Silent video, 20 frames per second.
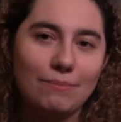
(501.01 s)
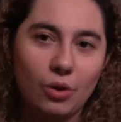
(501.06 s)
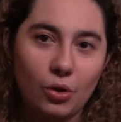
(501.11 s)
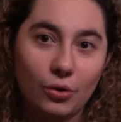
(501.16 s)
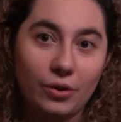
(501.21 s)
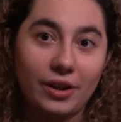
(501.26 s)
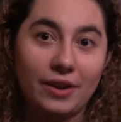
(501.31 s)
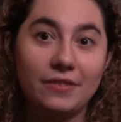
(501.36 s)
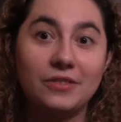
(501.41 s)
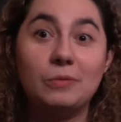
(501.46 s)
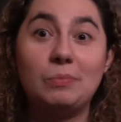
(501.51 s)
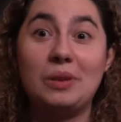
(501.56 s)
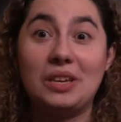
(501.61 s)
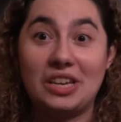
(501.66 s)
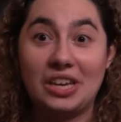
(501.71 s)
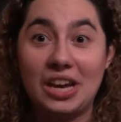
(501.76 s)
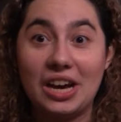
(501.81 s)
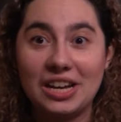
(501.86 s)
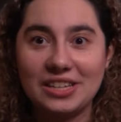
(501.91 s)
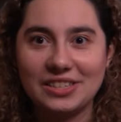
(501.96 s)
motives
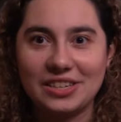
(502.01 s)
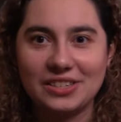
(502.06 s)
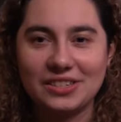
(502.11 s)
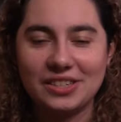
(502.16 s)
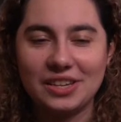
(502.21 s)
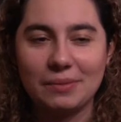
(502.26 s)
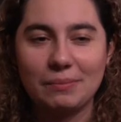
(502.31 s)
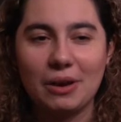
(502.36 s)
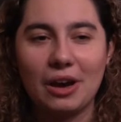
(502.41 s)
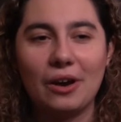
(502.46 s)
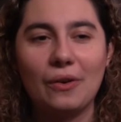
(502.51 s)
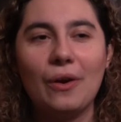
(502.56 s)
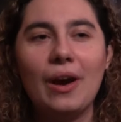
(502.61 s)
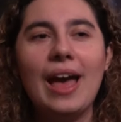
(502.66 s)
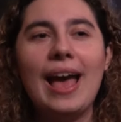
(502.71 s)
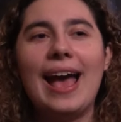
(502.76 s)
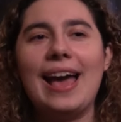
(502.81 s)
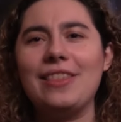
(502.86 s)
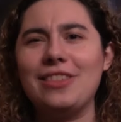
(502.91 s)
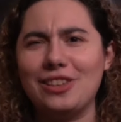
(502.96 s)
because of Zemo
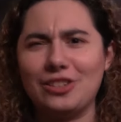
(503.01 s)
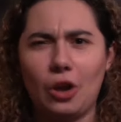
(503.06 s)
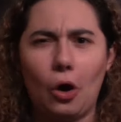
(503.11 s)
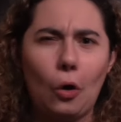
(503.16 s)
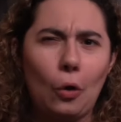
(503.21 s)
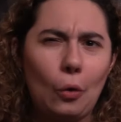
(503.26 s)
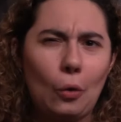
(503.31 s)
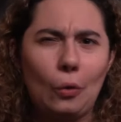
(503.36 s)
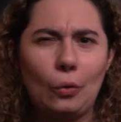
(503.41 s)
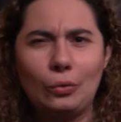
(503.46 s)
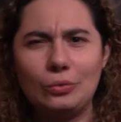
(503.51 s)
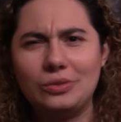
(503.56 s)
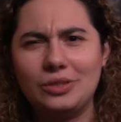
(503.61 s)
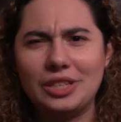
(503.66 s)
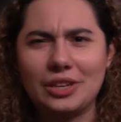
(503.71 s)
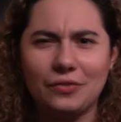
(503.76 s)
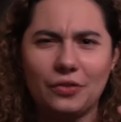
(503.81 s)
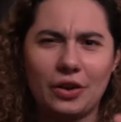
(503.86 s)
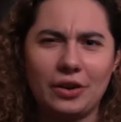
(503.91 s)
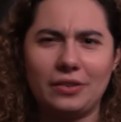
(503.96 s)
and this whole
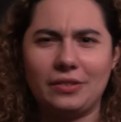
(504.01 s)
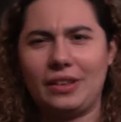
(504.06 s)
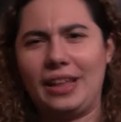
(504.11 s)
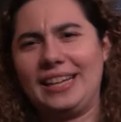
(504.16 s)
different,